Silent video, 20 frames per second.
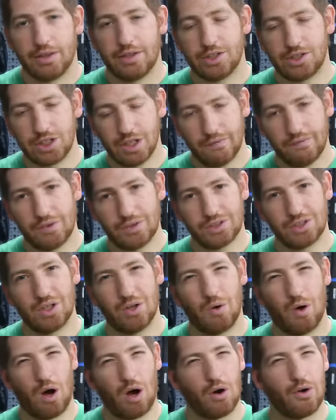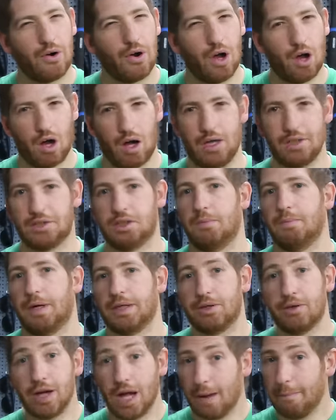The shifters though aren't awesome.
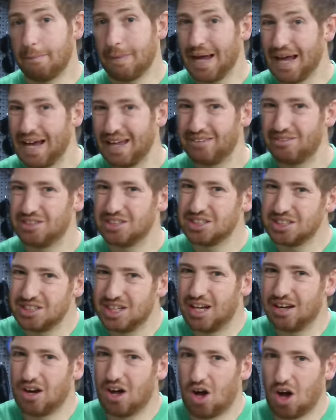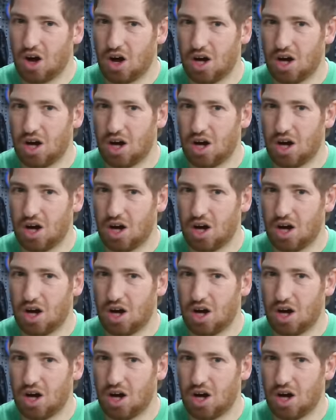Like they're not bad, they're just not